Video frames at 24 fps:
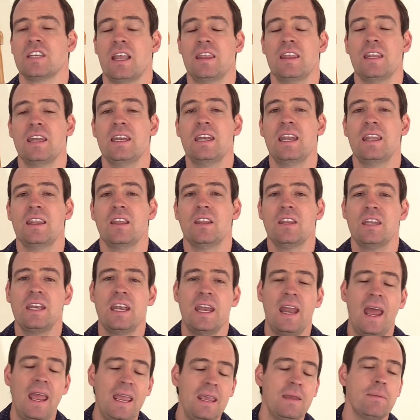And
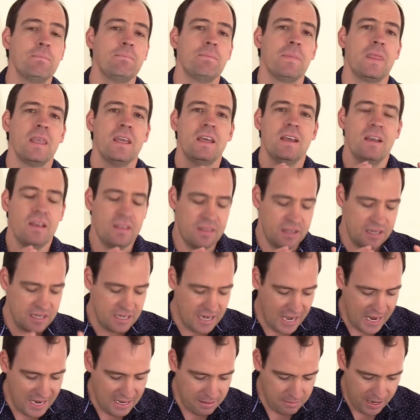the
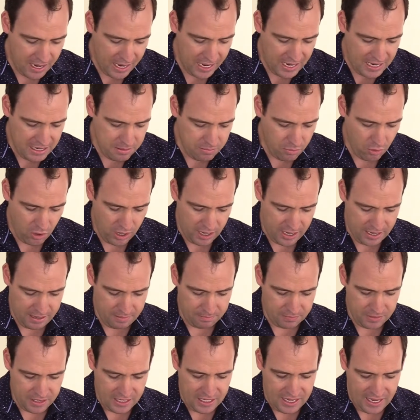name
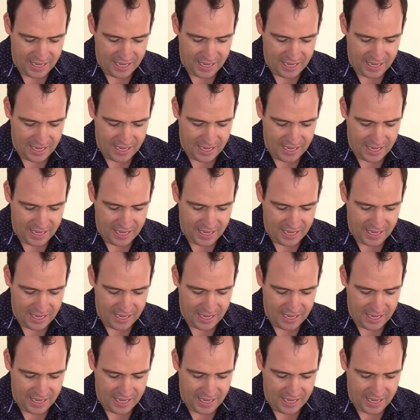Abraham